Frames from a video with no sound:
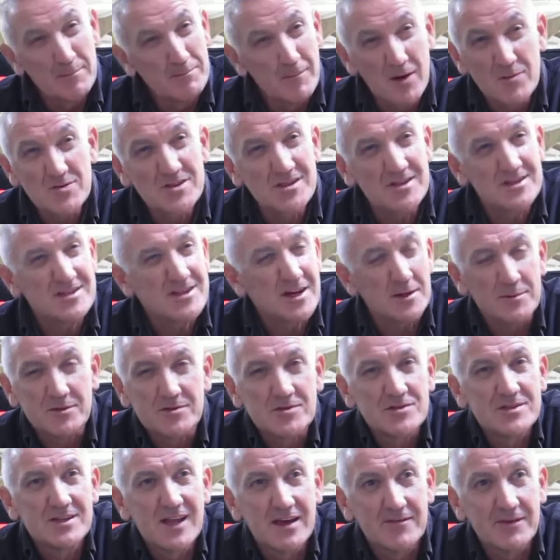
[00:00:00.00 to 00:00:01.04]
Most of the time, you
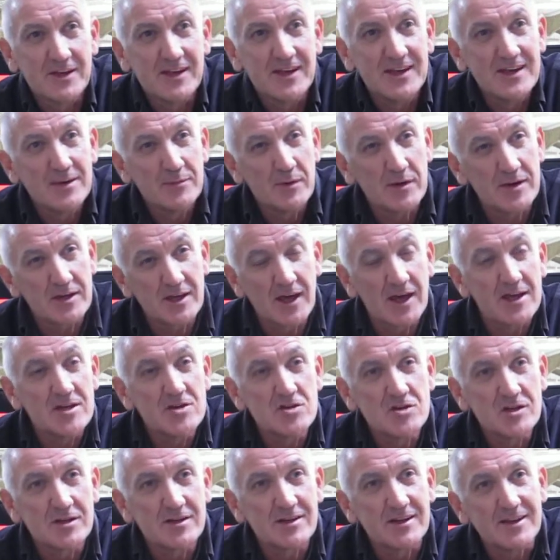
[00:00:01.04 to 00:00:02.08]
just never hear, but
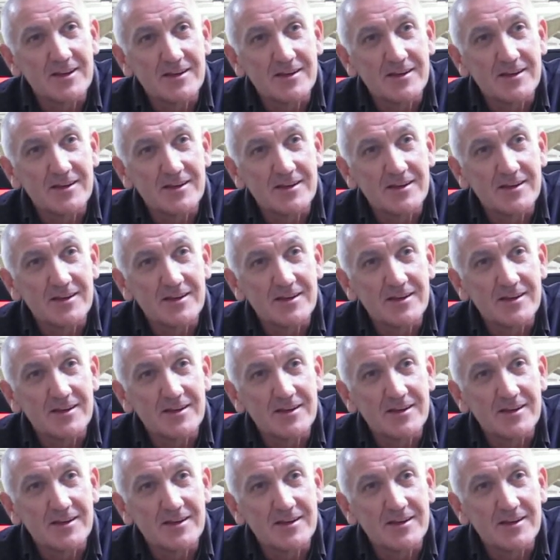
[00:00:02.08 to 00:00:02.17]
occasionally,